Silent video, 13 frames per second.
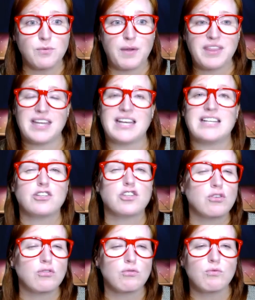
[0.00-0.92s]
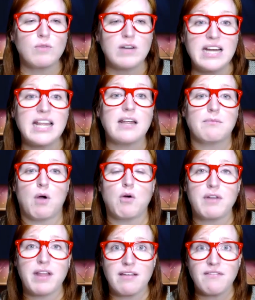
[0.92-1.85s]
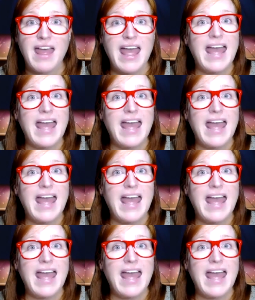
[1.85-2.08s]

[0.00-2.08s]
with an intriguing motive